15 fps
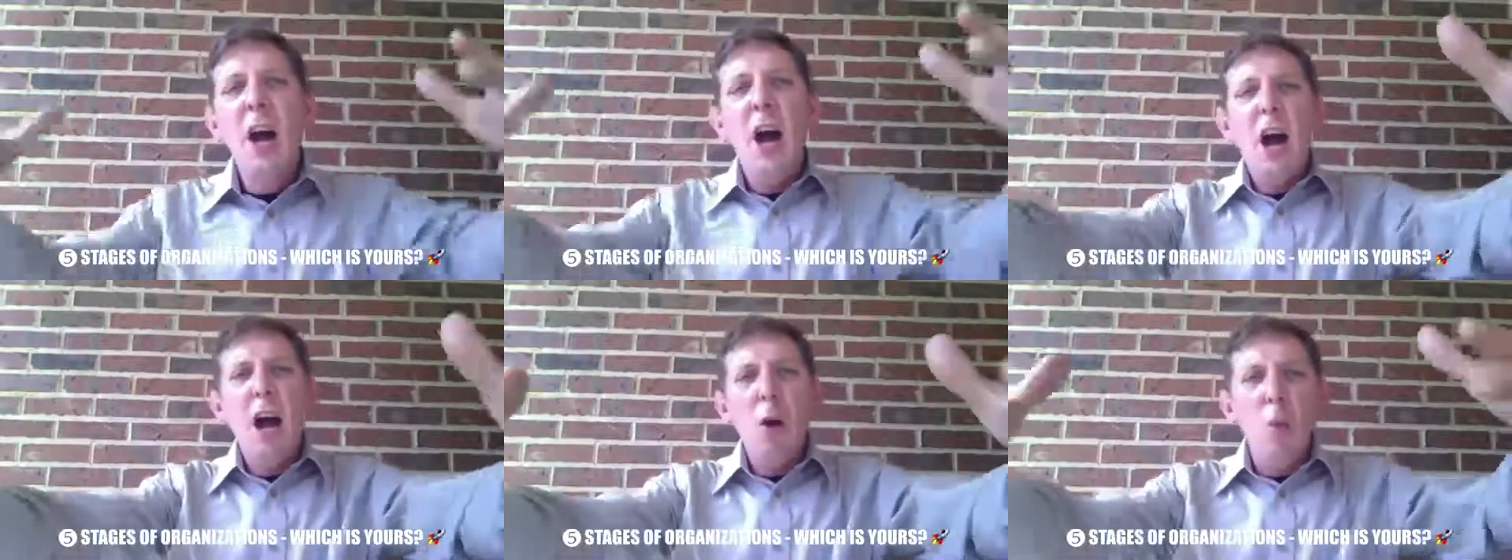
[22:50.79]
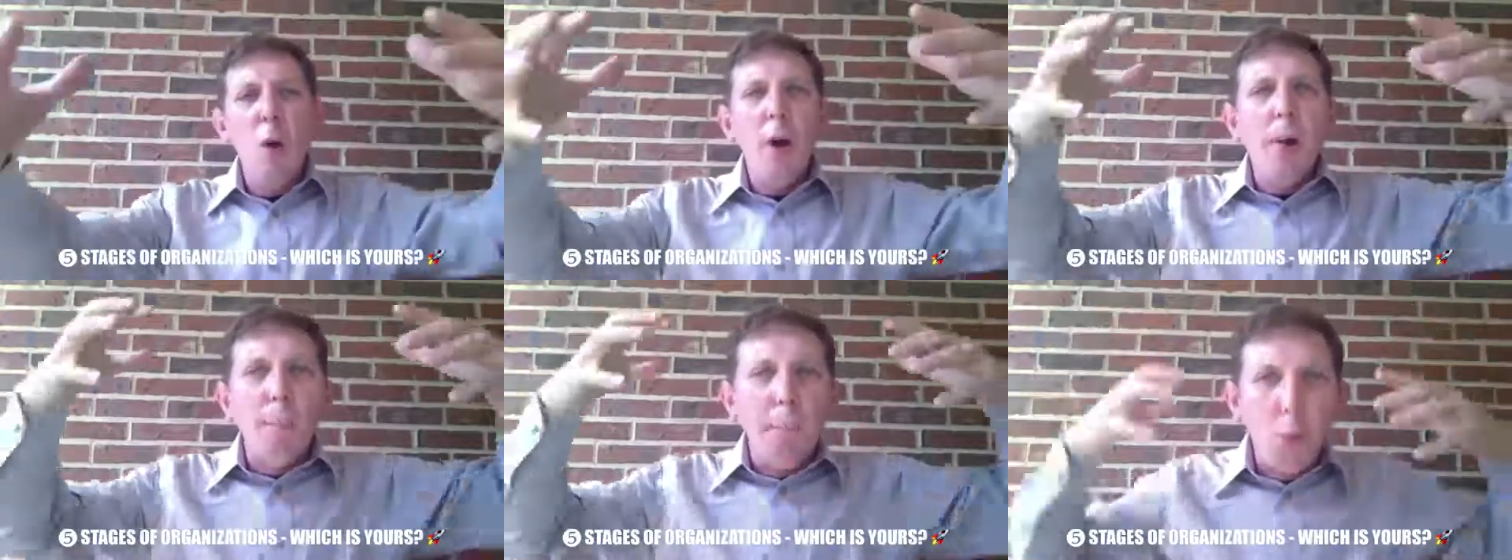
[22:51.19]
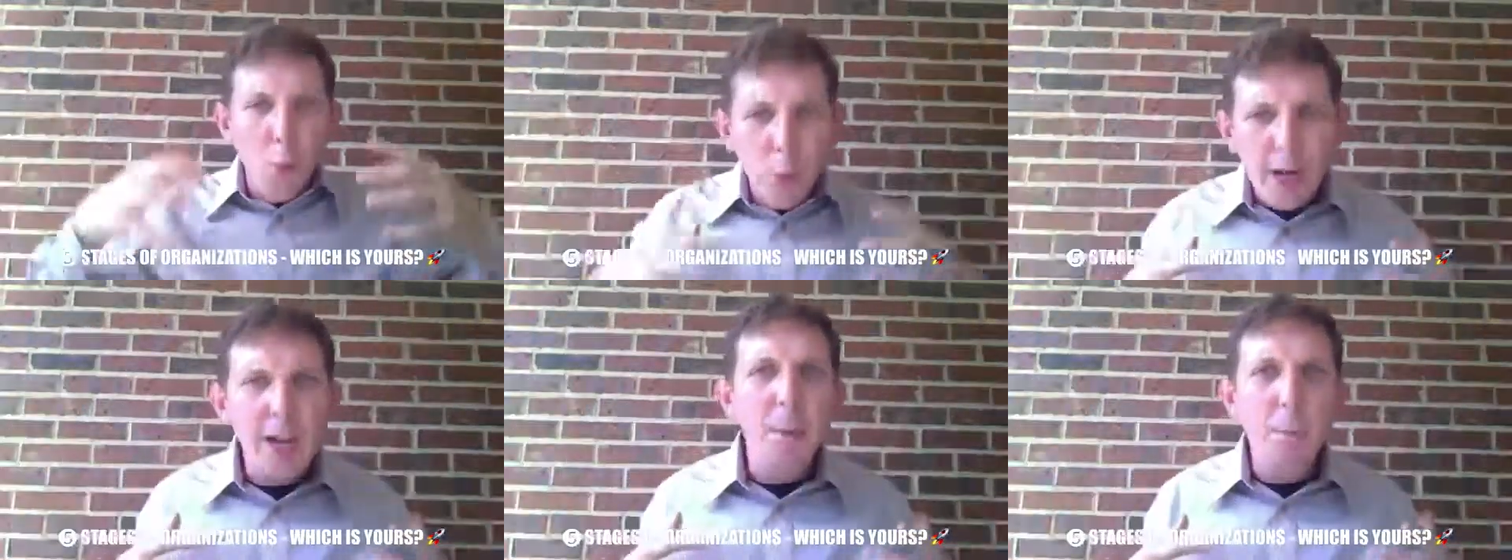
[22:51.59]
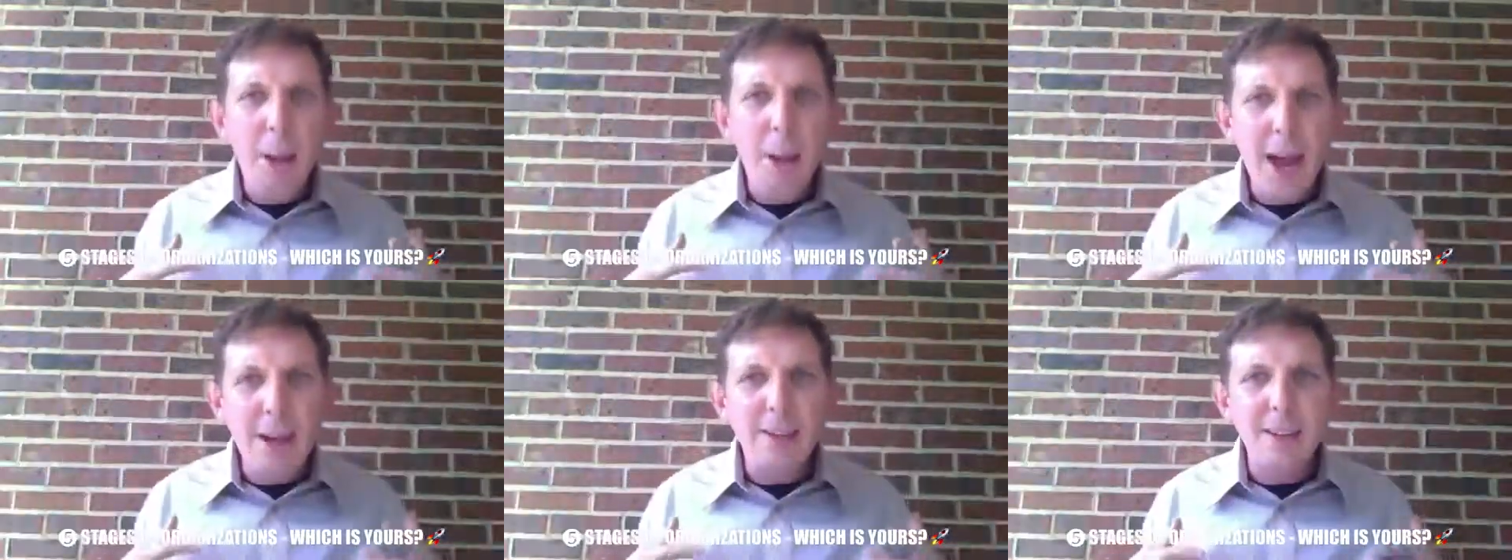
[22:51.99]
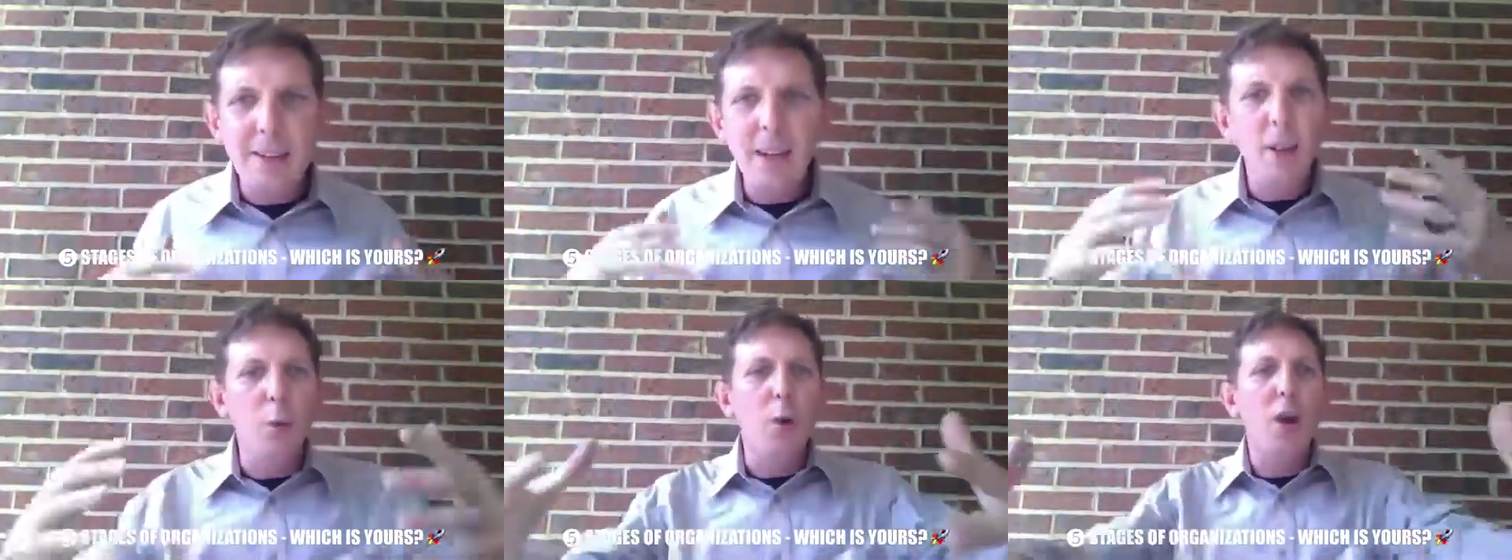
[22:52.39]
I want to bring it back to
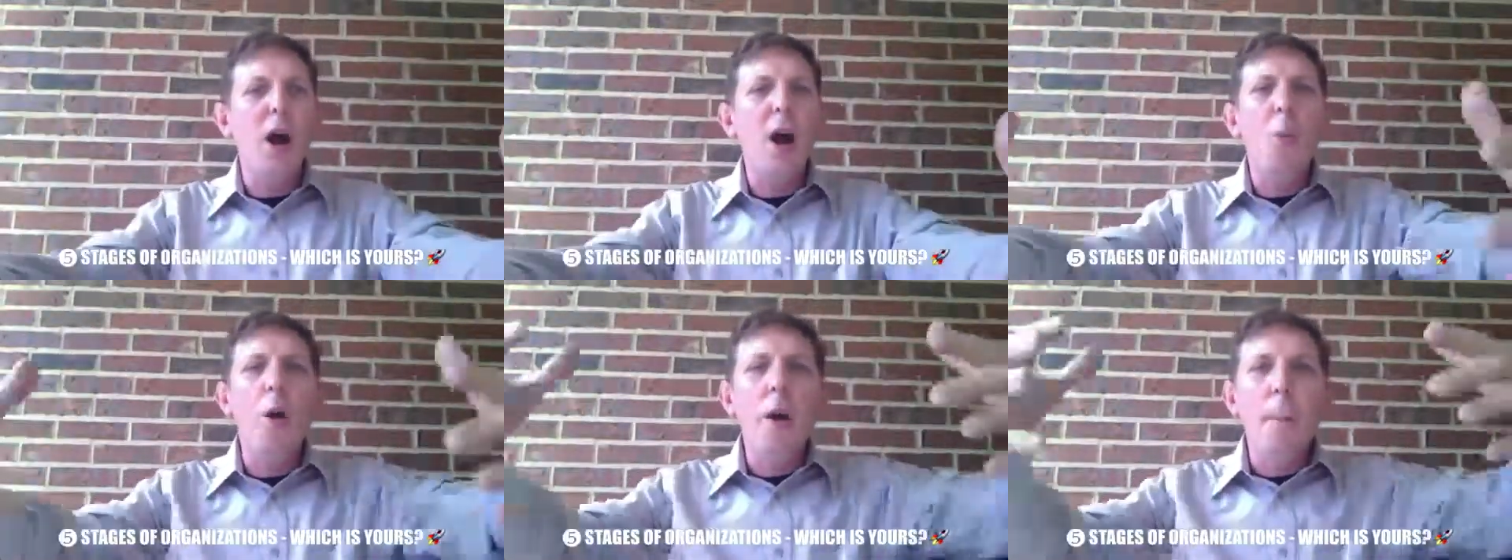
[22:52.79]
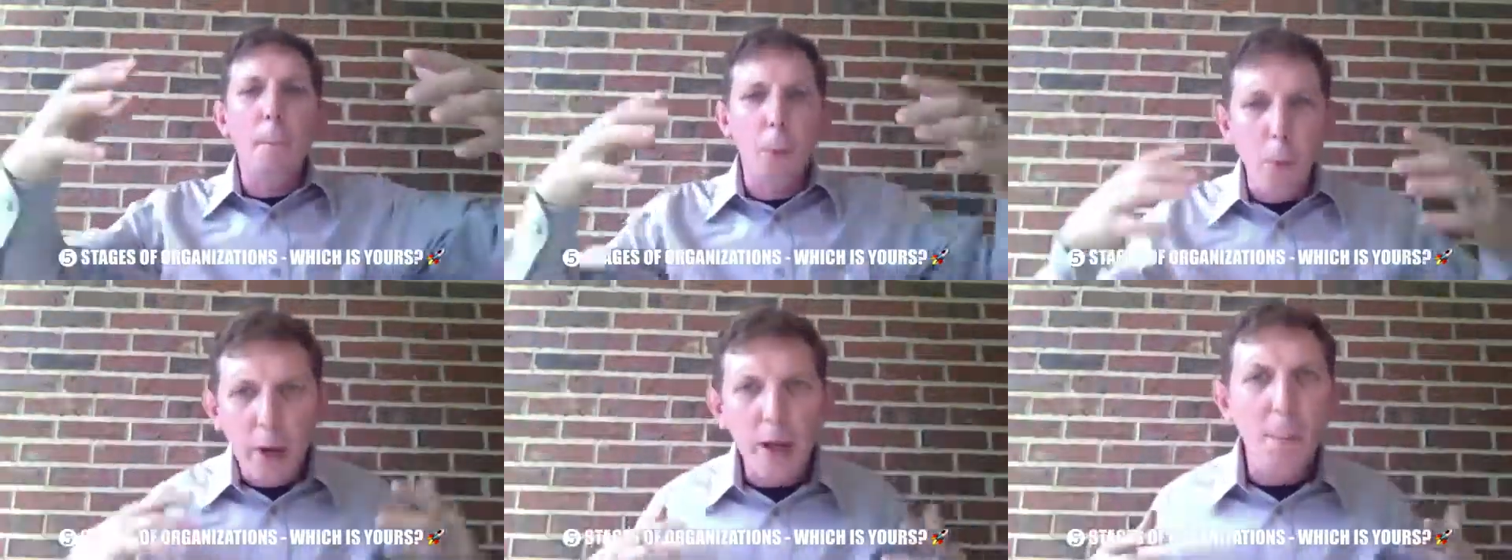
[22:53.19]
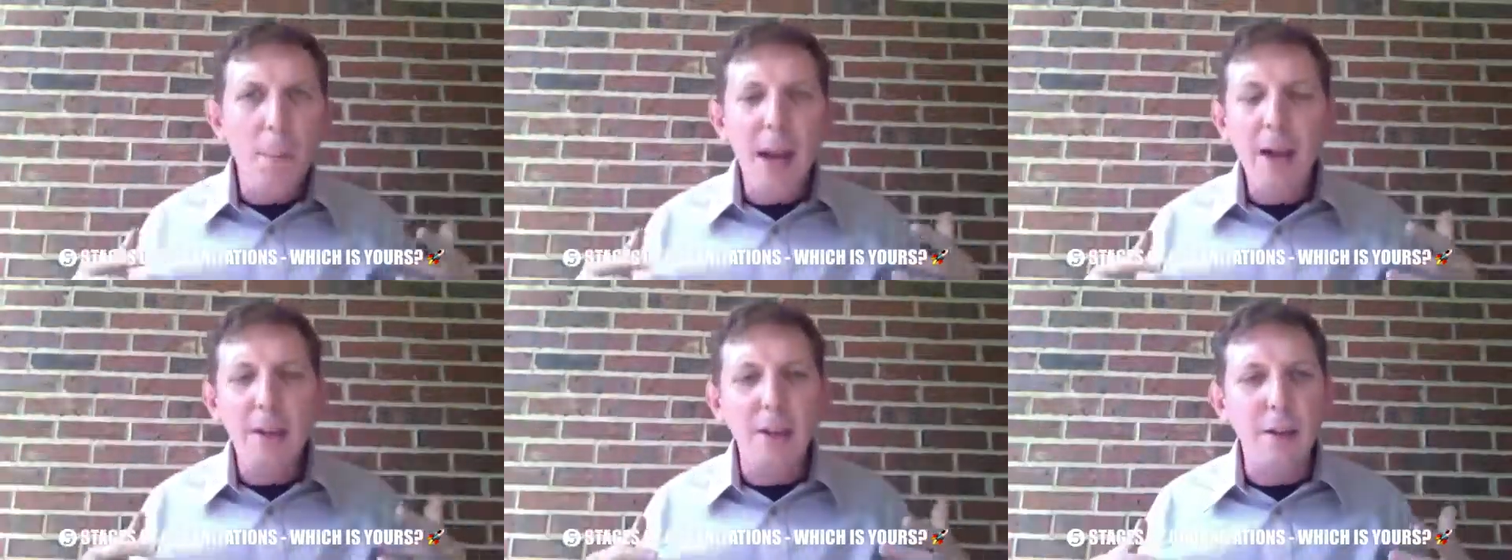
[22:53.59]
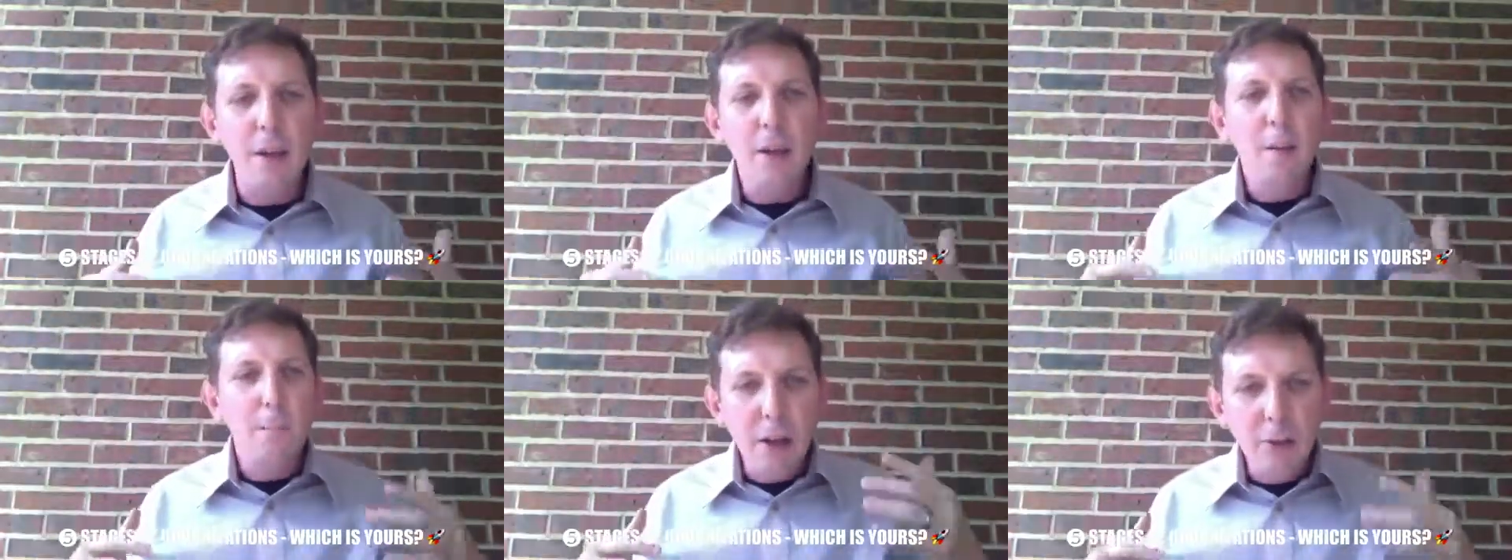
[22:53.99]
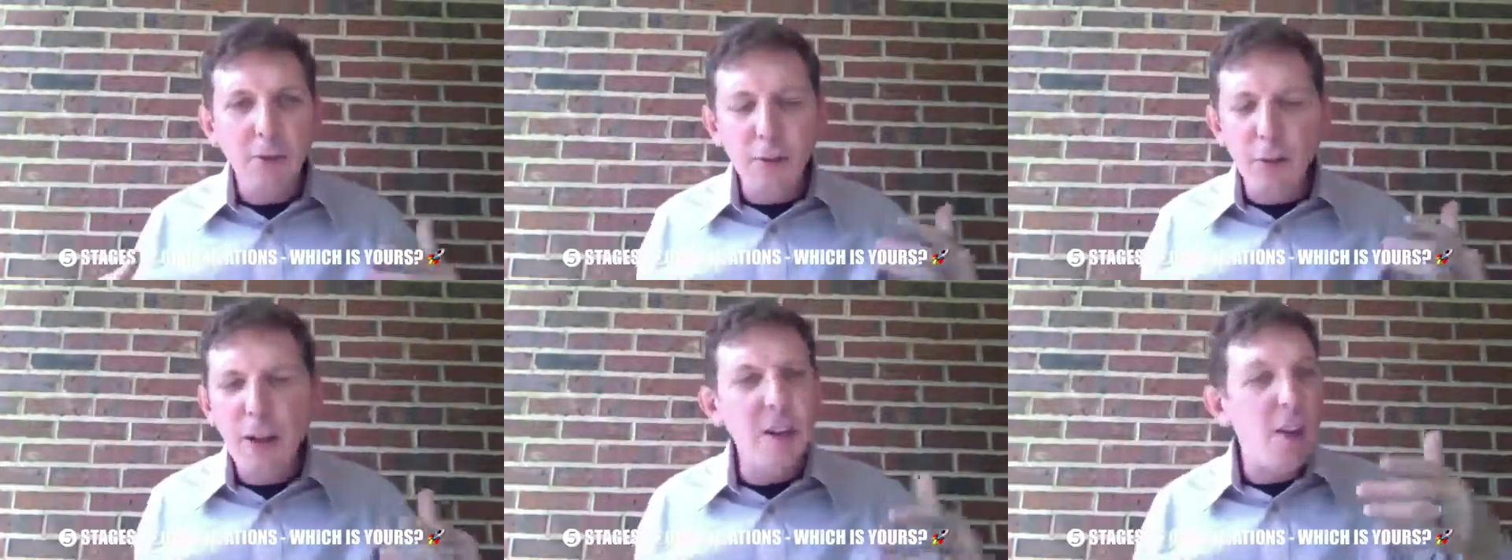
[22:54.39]
Delaware. I want to bring it back to
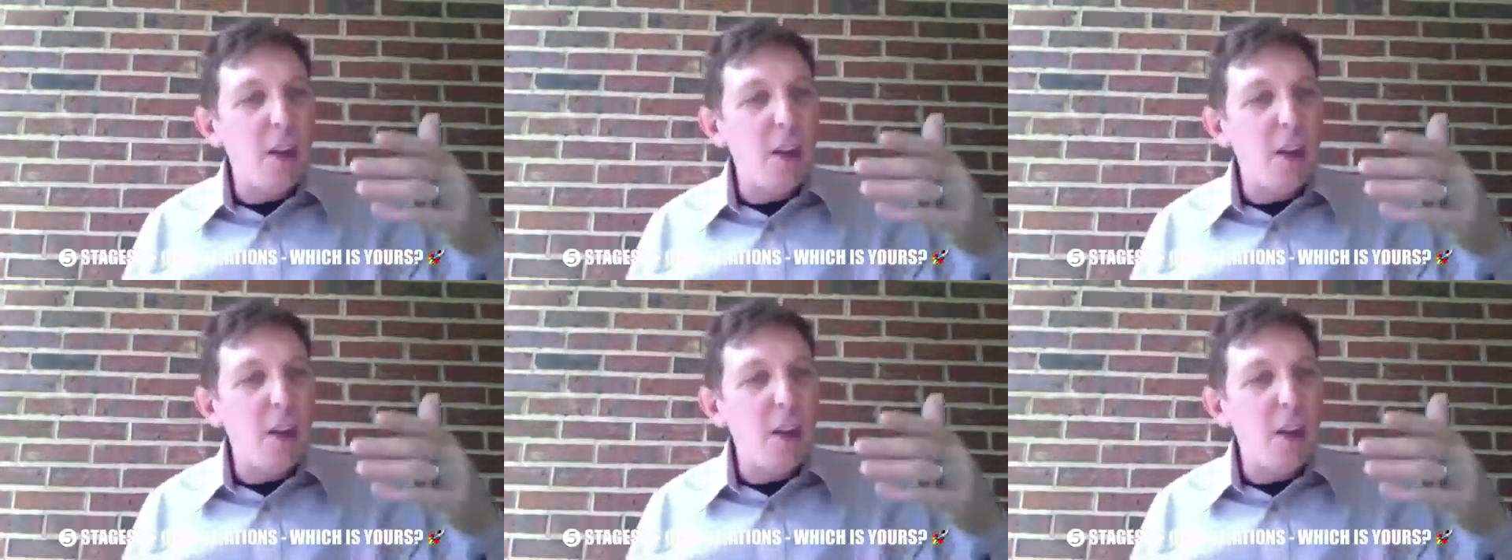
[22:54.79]
Pennsylvania.